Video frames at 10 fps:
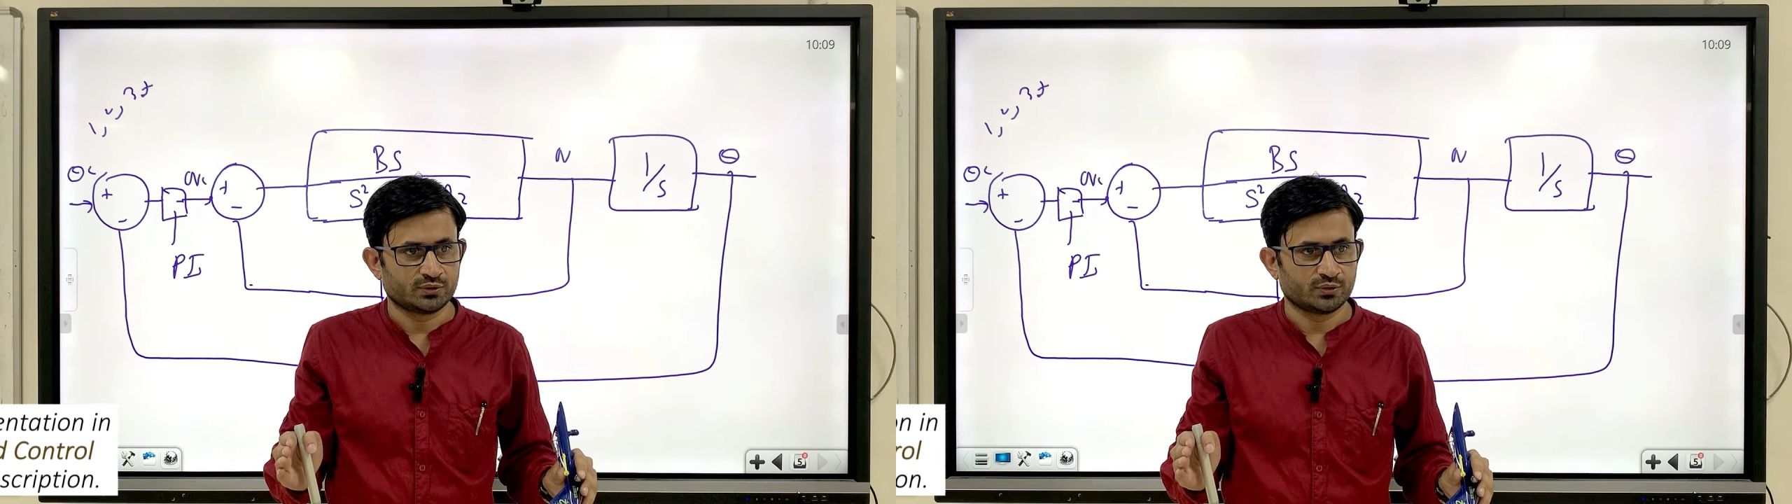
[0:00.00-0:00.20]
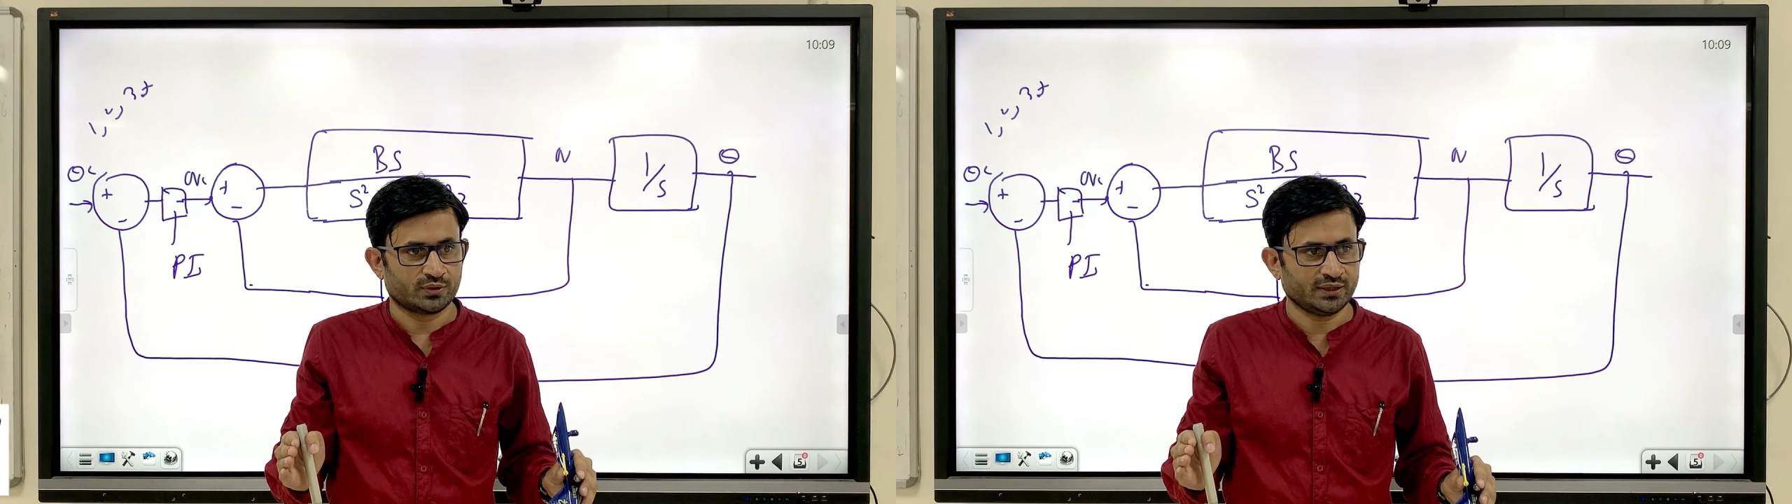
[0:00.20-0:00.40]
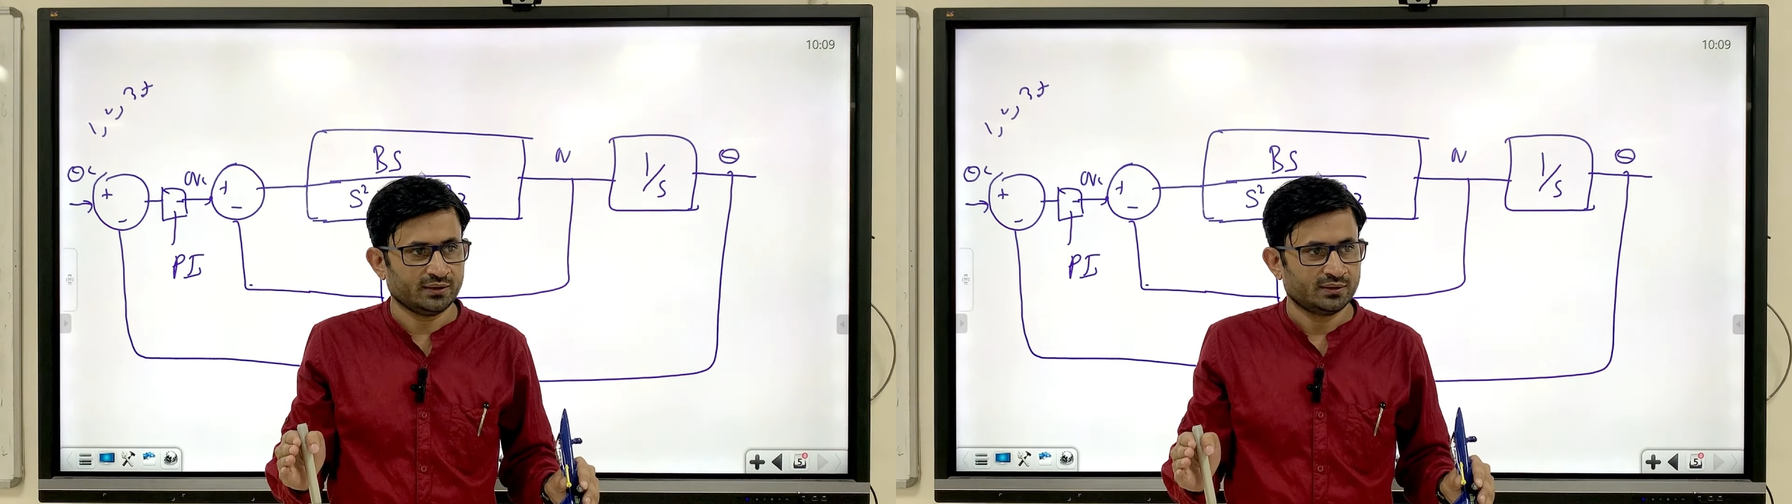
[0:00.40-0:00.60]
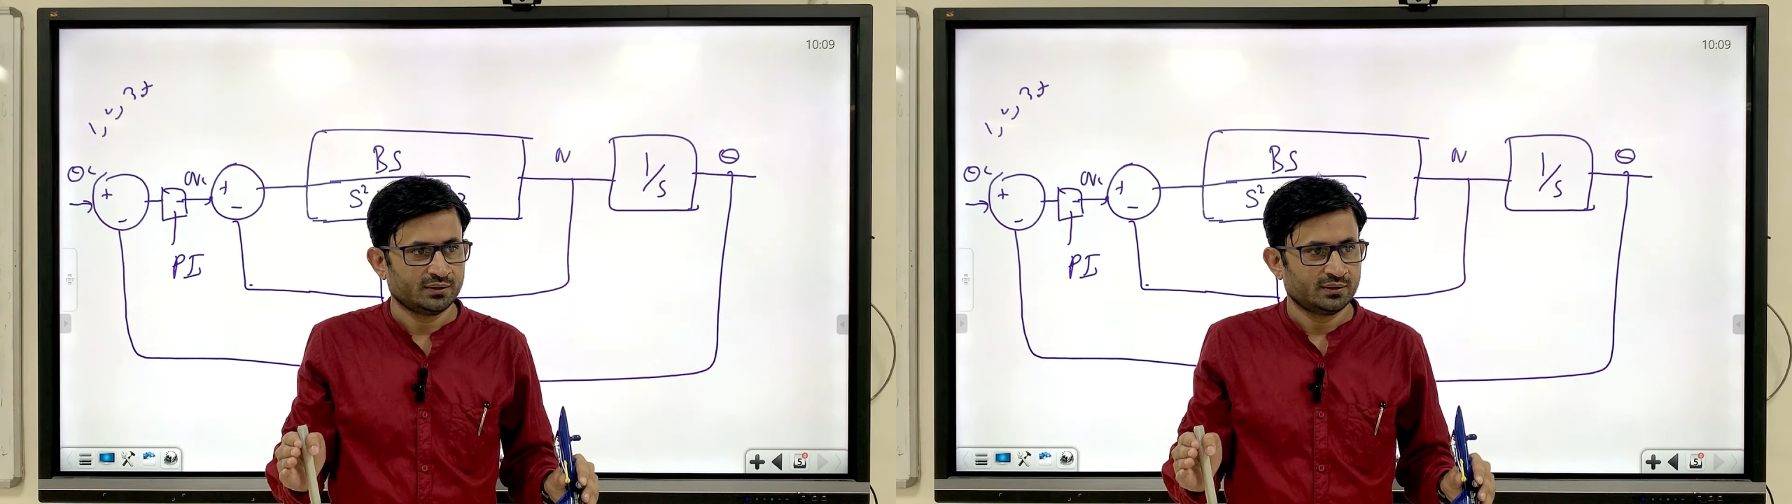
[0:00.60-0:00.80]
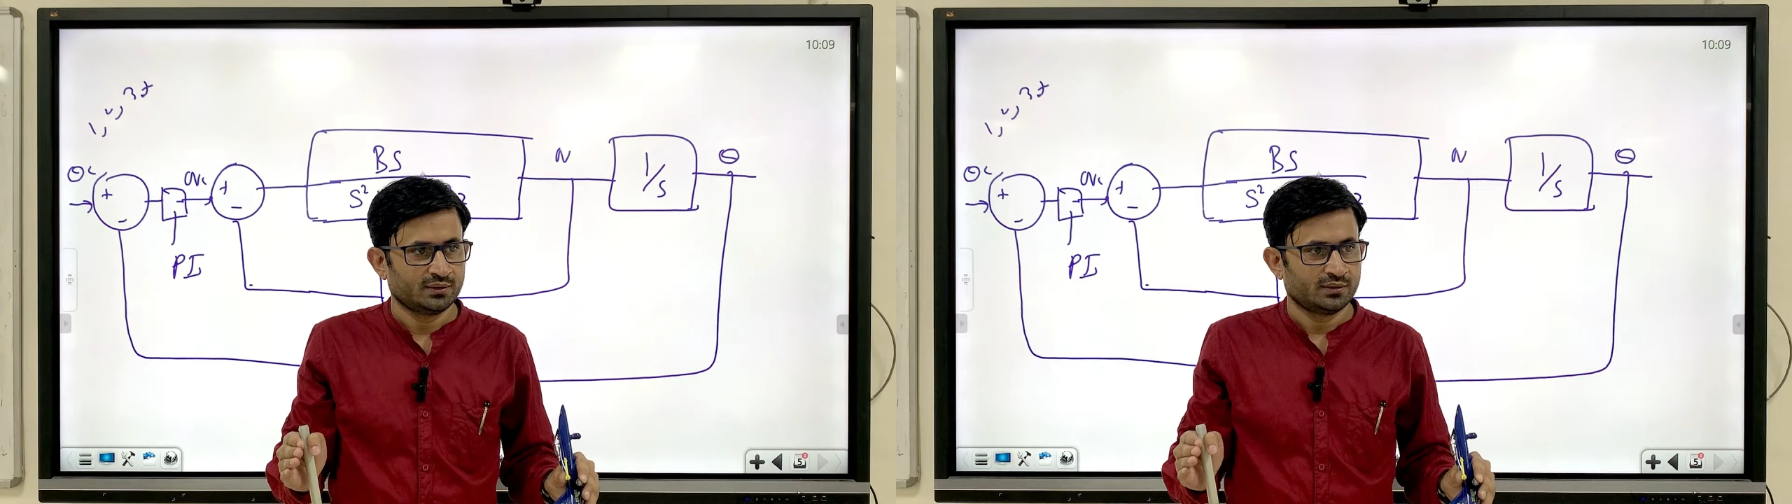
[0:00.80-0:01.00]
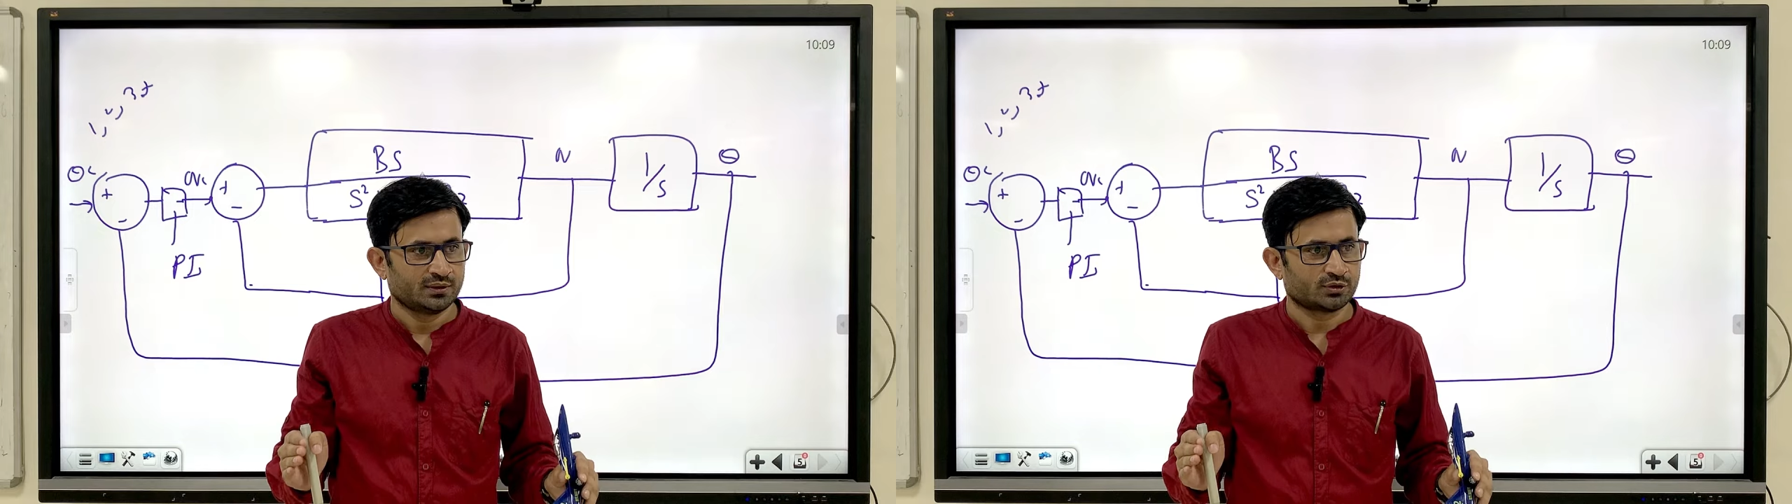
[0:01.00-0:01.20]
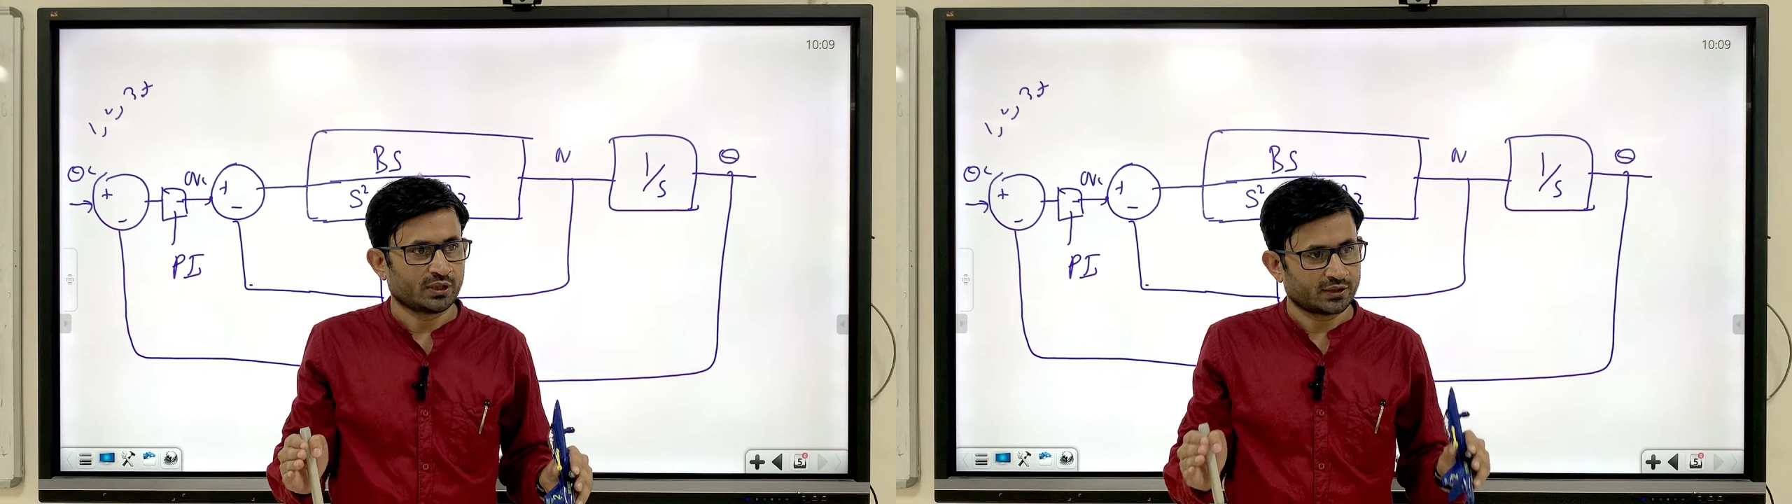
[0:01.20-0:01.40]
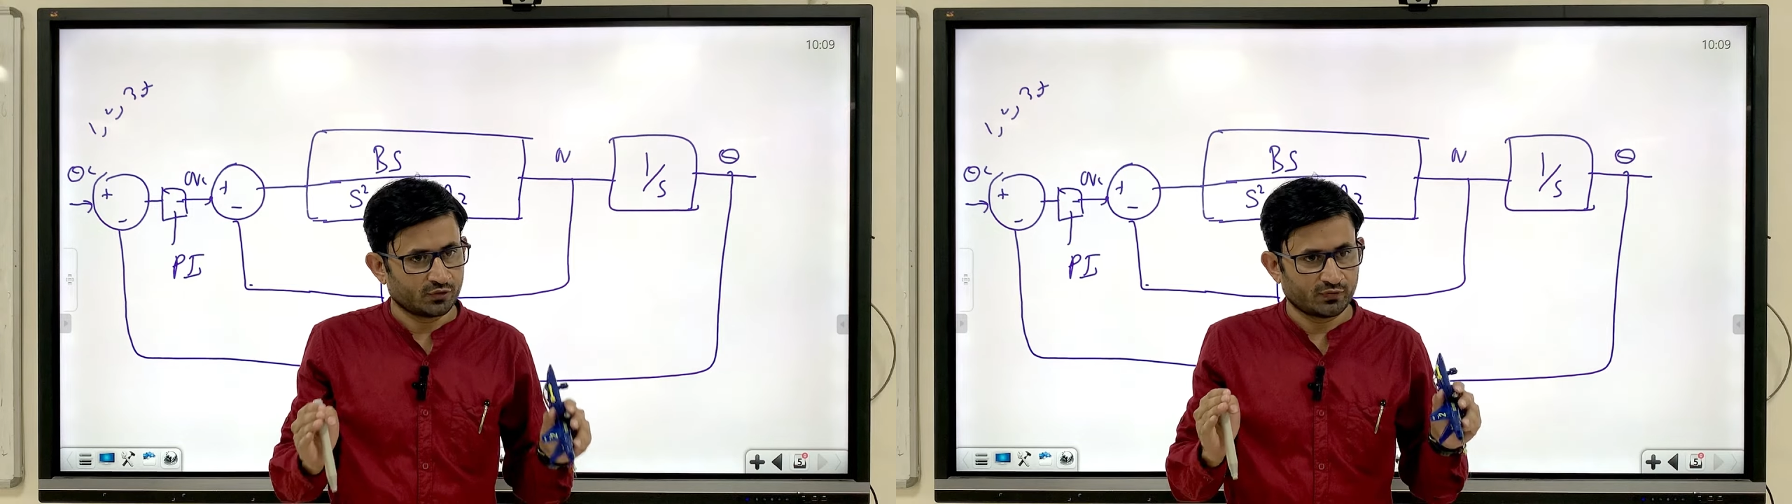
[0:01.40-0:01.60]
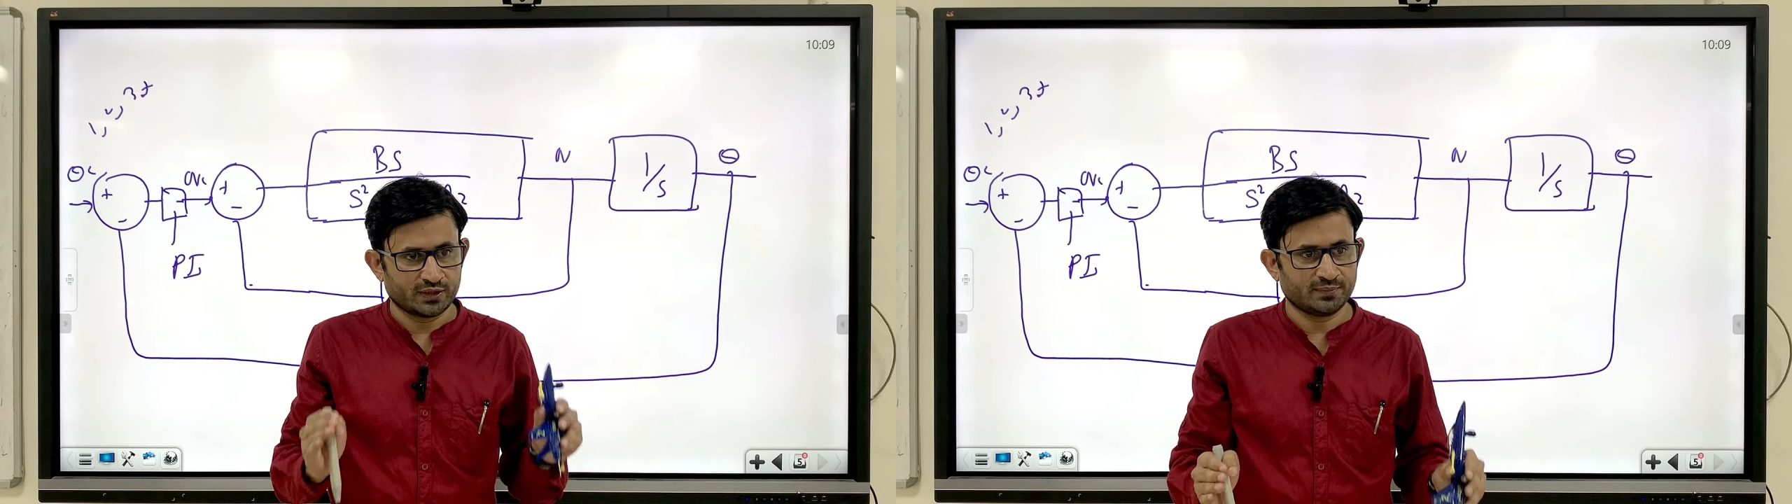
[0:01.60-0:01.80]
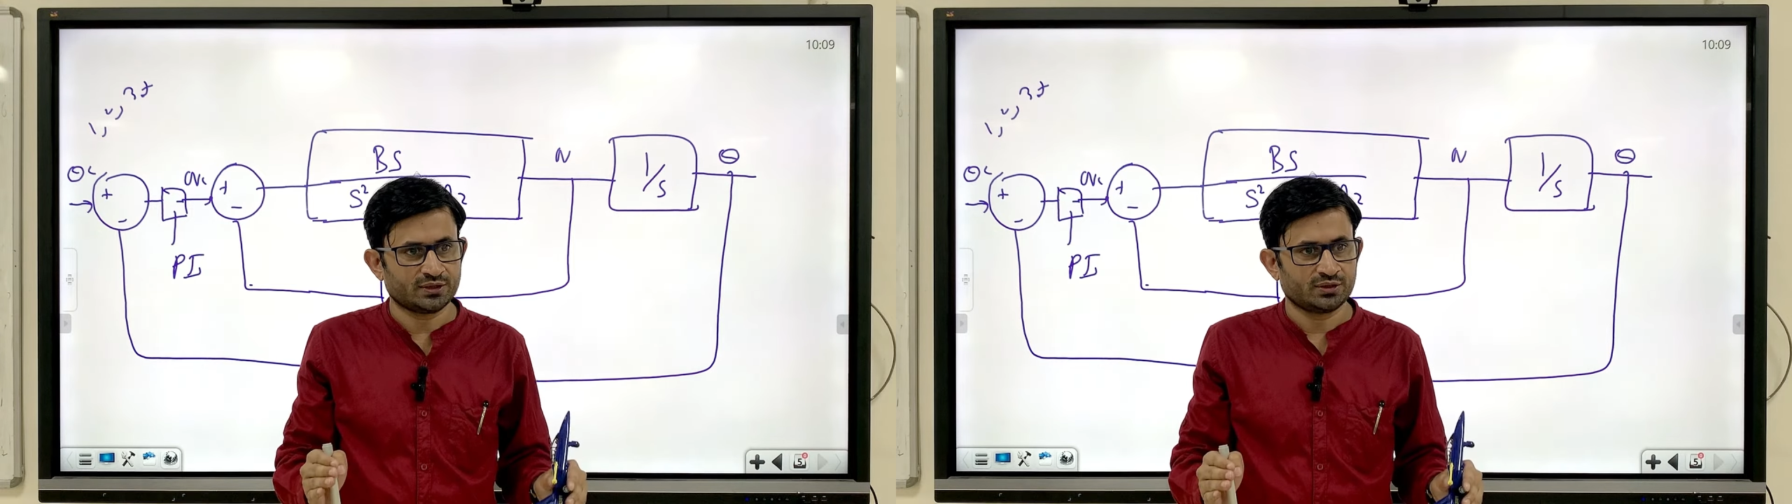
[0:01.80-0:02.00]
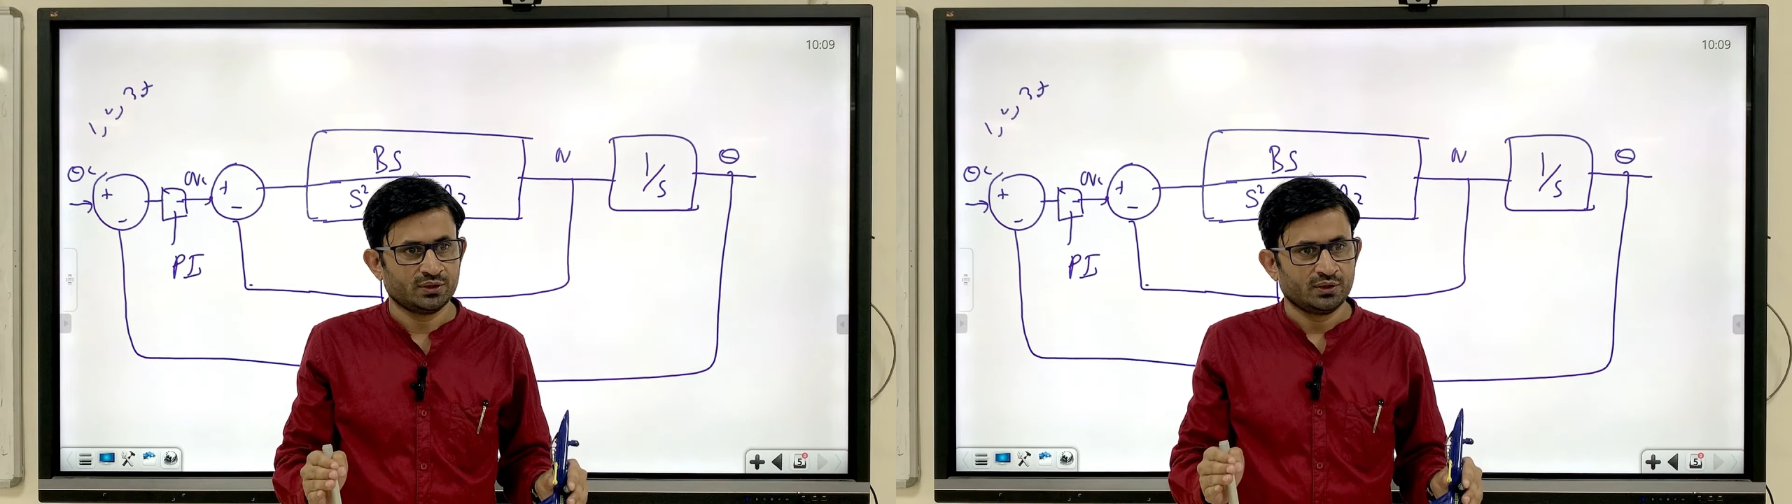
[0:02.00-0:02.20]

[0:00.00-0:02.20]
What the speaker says: Okay, thank you very much.